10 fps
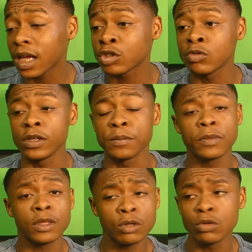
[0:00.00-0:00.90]
Nasri,
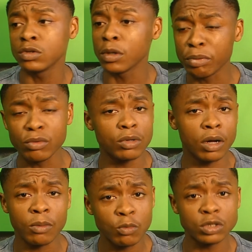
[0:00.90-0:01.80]
who's a
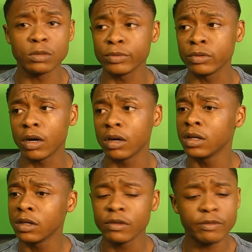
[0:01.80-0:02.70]
baller and was a baller,
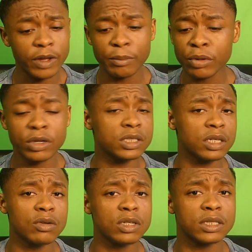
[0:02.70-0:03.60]
Van Persie,
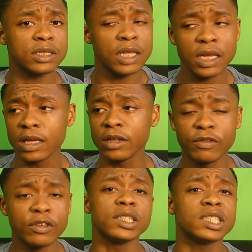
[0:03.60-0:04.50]
I don't need to say
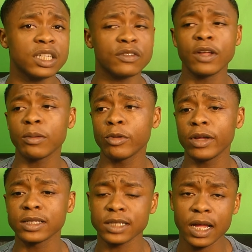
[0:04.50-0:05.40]
anything, Cesc
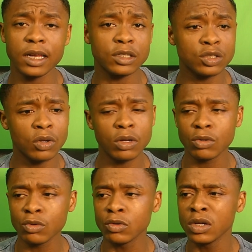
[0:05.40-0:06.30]
Fabregas, Alex Song,
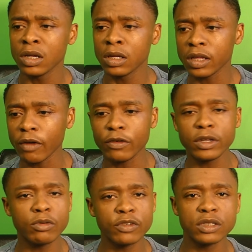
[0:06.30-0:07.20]
who
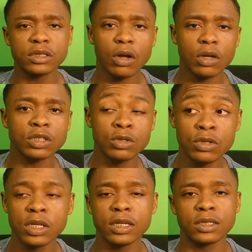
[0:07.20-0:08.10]
definitely within his last 2
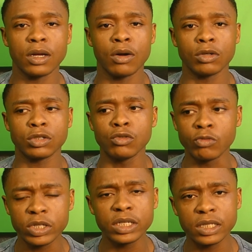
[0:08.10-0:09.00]
years at Arsenal
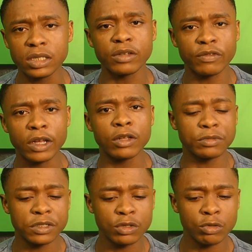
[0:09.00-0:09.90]
really
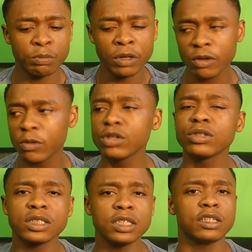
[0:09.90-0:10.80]
developed into a player. When
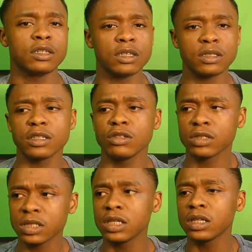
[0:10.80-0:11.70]
you're seeing this and you're
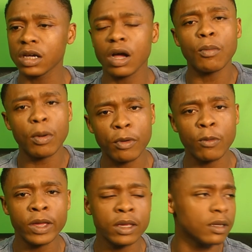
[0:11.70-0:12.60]
seeing it come up
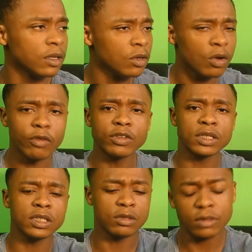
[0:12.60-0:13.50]
away, and
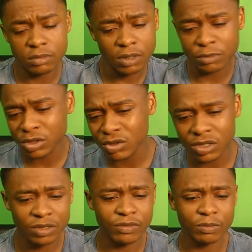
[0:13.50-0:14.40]
obviously I'm sure you
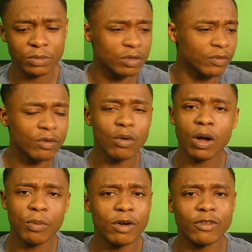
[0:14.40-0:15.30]
could throw a
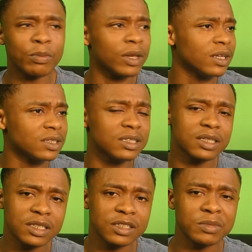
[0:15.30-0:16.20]
couple other players
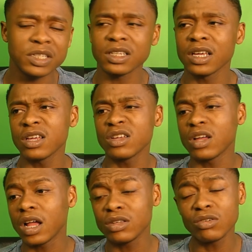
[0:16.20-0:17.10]
into this mix,
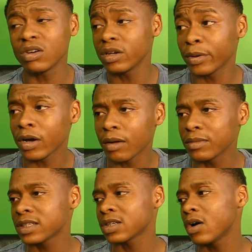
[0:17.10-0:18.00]
you're going to
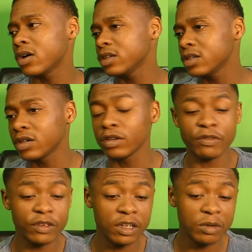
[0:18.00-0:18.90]
become disheartened and you're going to
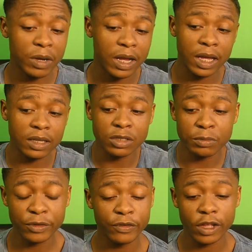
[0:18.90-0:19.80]
think about it. And to
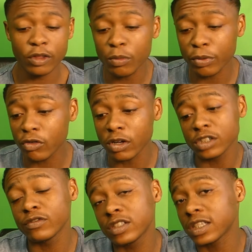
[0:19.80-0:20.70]
be fair, I don't begrudge
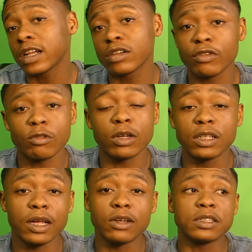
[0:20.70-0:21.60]
even Sagna for
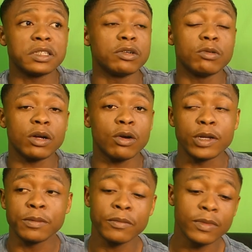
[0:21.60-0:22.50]
running down his deal and
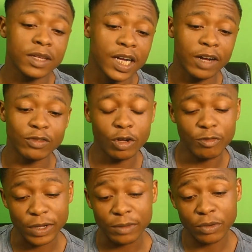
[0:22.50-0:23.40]
going, I have a lot
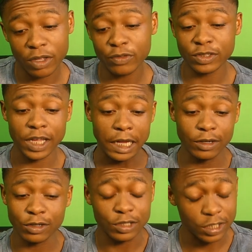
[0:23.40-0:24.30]
of bad blood for
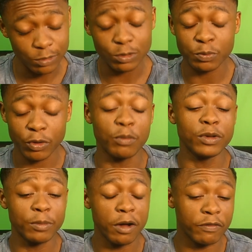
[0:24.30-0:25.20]
Sagna, because he was
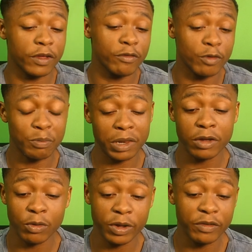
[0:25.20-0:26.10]
probably my favourite
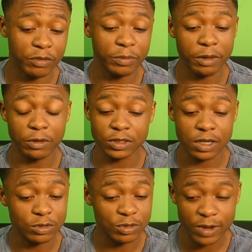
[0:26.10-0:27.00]
player away from them, because I
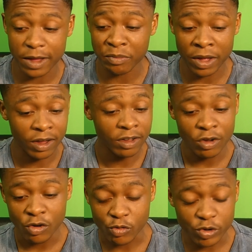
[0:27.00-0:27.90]
was a right back,
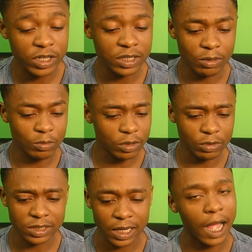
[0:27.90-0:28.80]
really, I don't
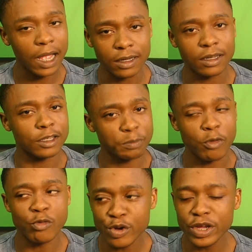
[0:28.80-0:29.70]
want to say idolised,
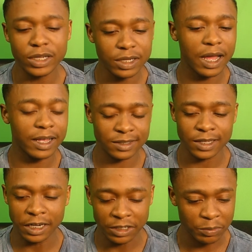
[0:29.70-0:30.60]
but really liked
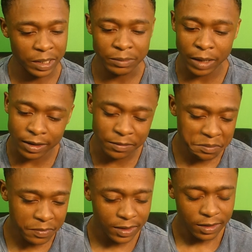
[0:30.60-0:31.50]
Sagna, man. And
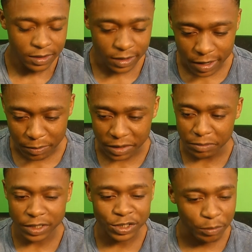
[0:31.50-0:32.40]
yeah, man, he
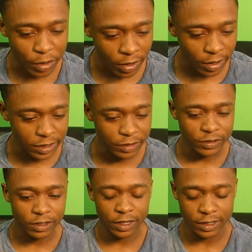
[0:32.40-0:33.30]
mashed up my heart
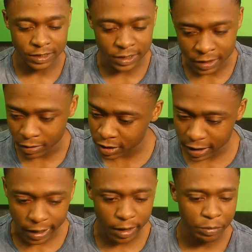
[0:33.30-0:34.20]
leaving and going City. I was
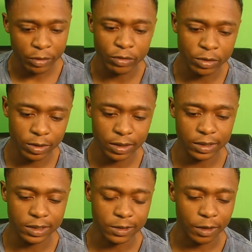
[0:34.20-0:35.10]
kind of happy only won a
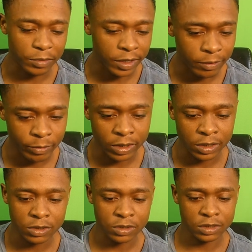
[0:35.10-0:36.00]
league cup there,
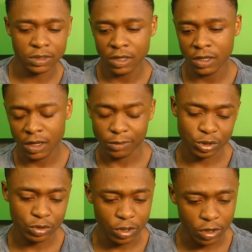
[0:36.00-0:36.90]
really, because I'm
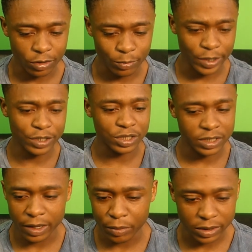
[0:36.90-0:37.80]
sure you earned wages
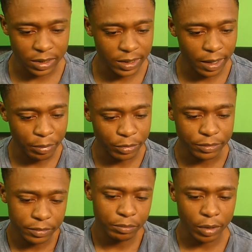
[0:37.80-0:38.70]
there, but it didn't
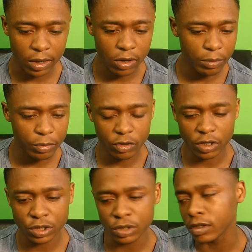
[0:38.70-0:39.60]
happen. But I can't
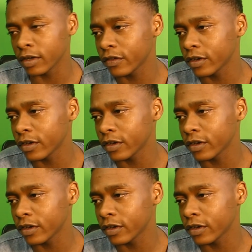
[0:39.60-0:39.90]
begrudge you.